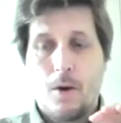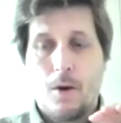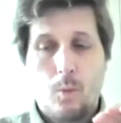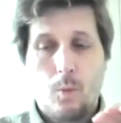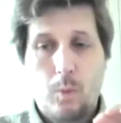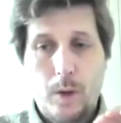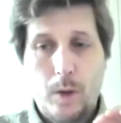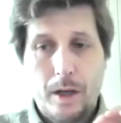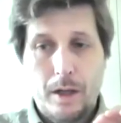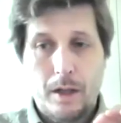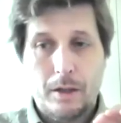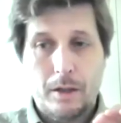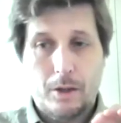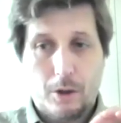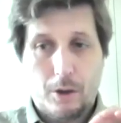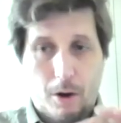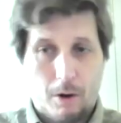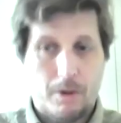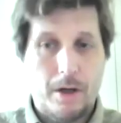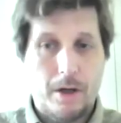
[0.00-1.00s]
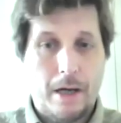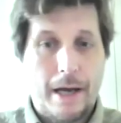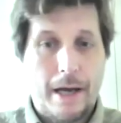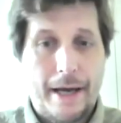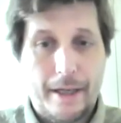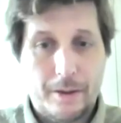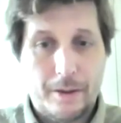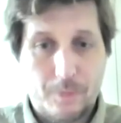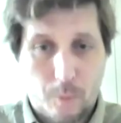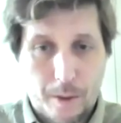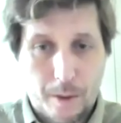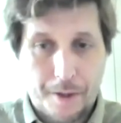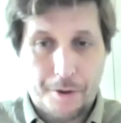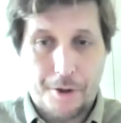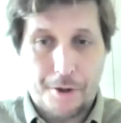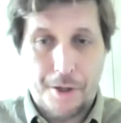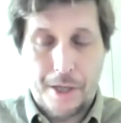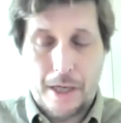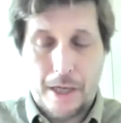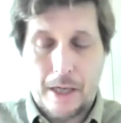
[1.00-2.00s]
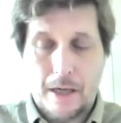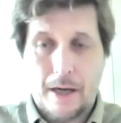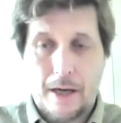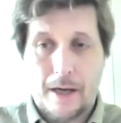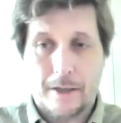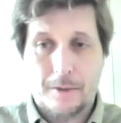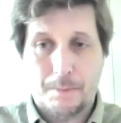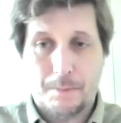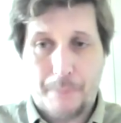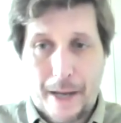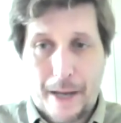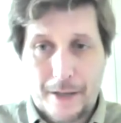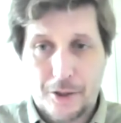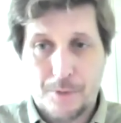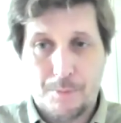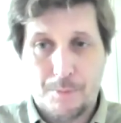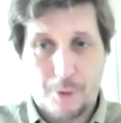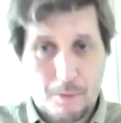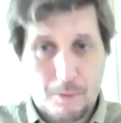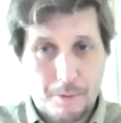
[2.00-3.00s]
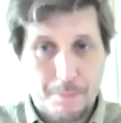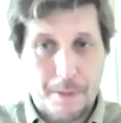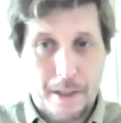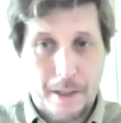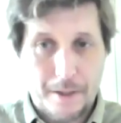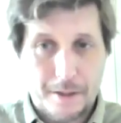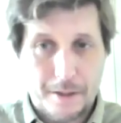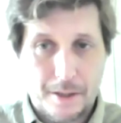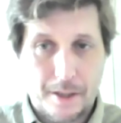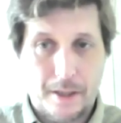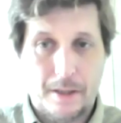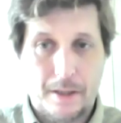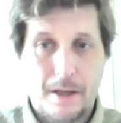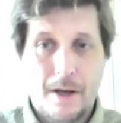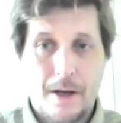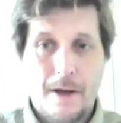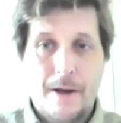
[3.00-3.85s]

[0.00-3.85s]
will correlate with the expansion probability